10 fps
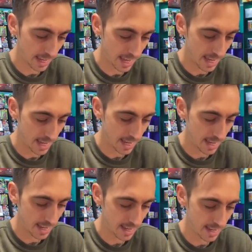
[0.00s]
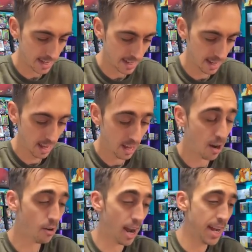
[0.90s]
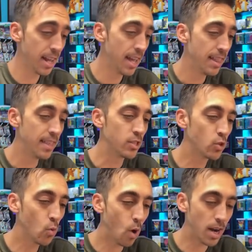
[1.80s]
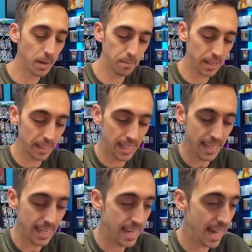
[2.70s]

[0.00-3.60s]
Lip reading: and all right, the Squawkabilly